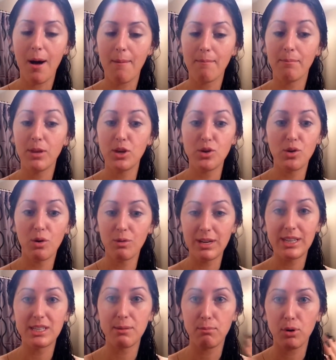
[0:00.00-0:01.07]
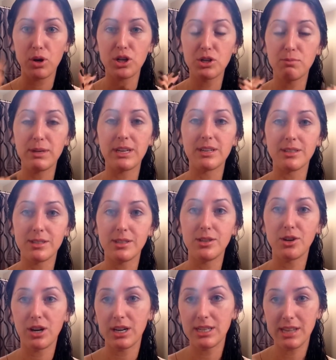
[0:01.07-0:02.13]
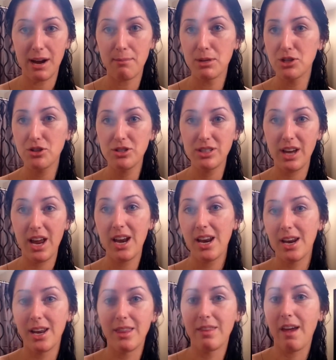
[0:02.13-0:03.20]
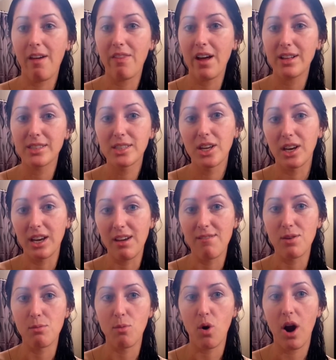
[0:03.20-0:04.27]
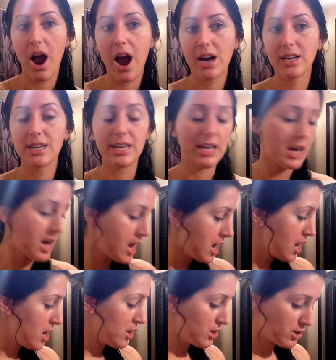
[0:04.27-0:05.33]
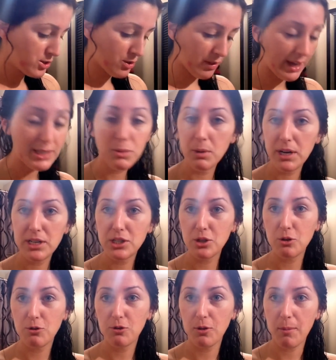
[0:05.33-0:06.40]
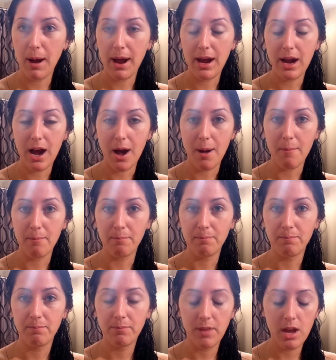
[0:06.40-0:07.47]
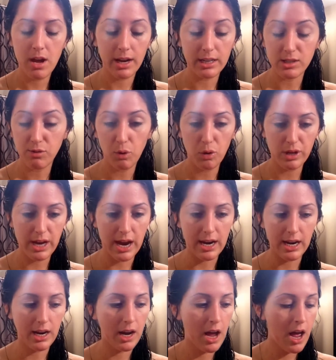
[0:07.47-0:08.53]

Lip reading: You don't need to push because you're going to damage your skin, and in the end, that's going to give you more acne. So that's what I do for my exfoliating.